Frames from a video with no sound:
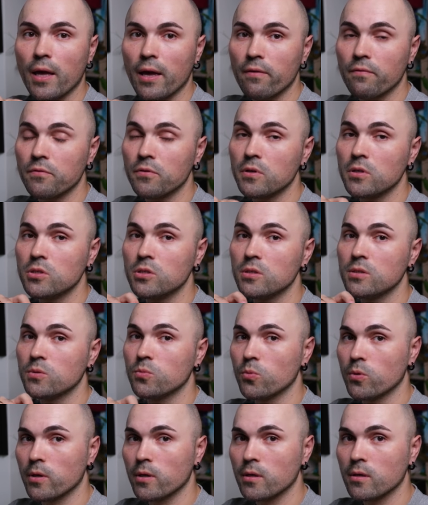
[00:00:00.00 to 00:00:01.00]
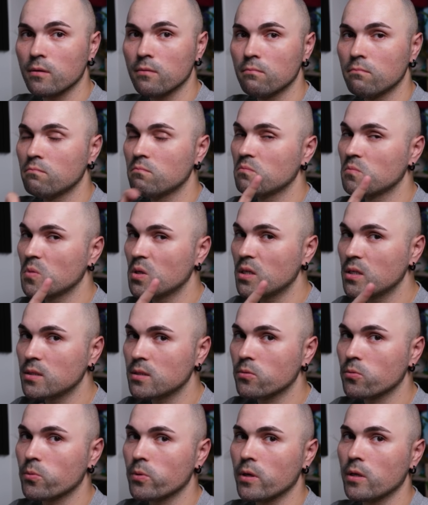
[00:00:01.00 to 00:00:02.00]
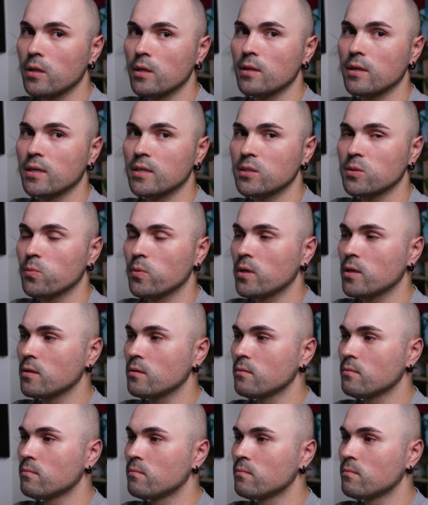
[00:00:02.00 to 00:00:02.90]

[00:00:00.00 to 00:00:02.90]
averages work. It's a really nice one.